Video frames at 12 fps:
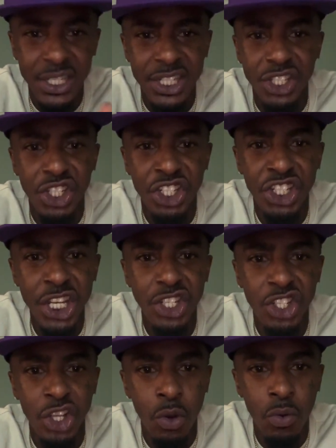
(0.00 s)
It's a shit
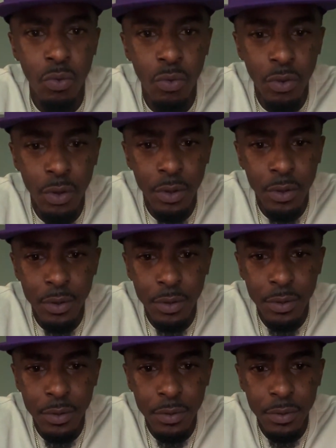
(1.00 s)
show.
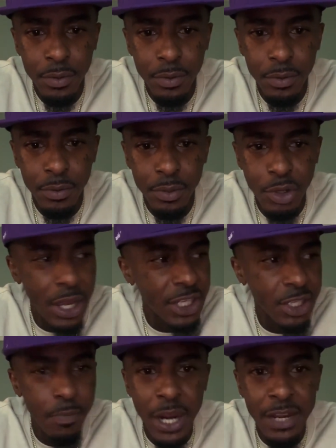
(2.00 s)
You got
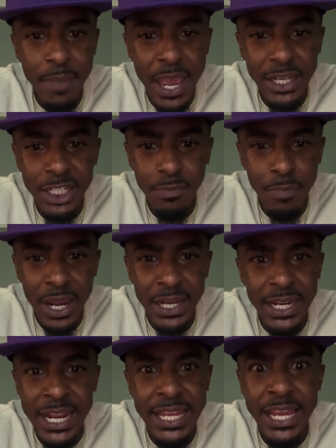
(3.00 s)
somebody mad at
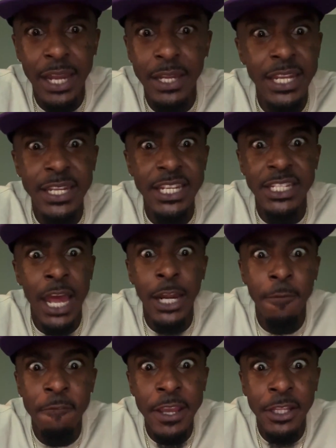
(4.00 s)
somebody that ain't got that's not
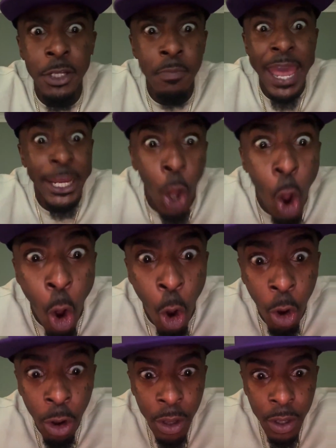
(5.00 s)
affecting them at
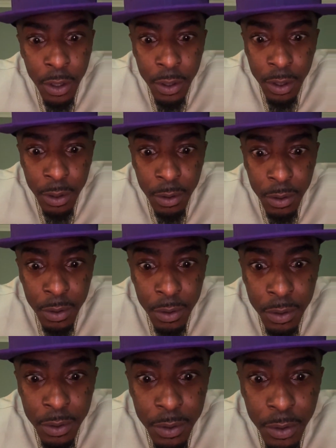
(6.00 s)
all.
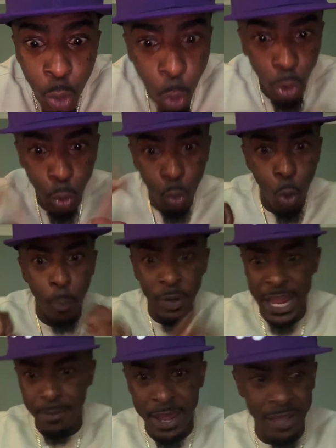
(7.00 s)
Quote unquote
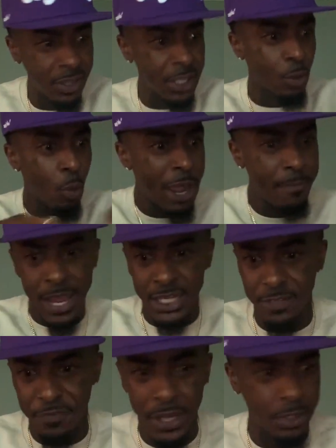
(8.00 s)
black man thinking the white
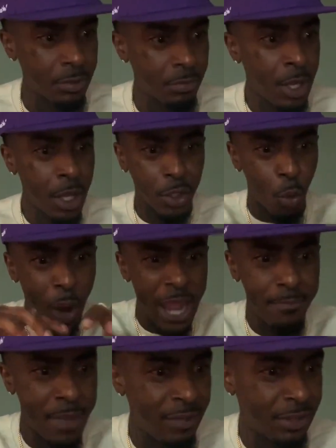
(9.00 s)
man's affecting them. The
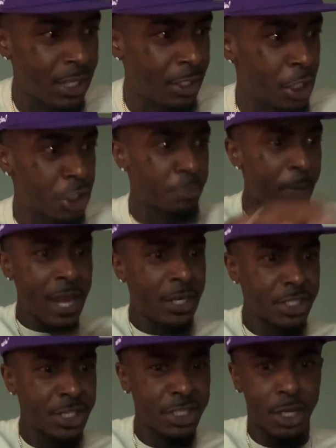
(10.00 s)
white man thinking the
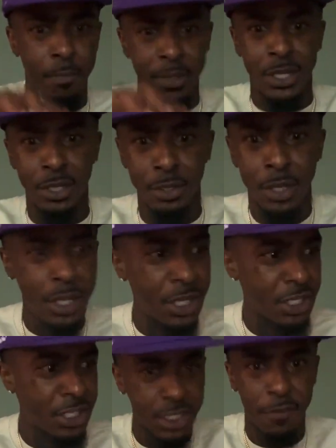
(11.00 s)
Hispanics that's coming in
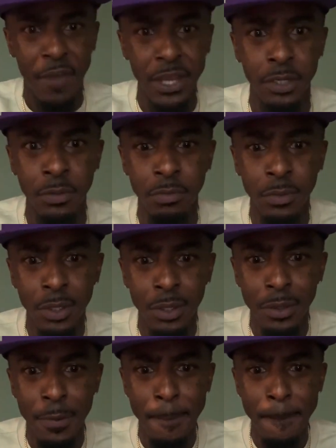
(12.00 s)
is affecting them.
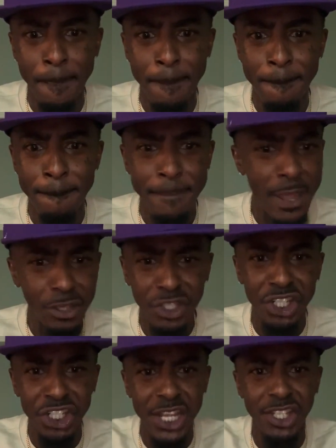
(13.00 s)
Now it's
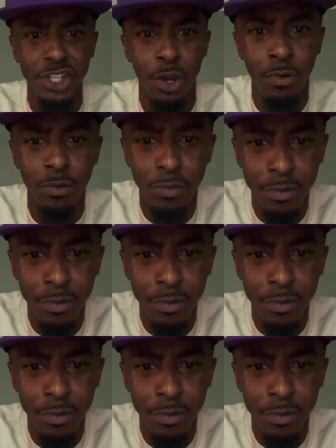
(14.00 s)
a shit show.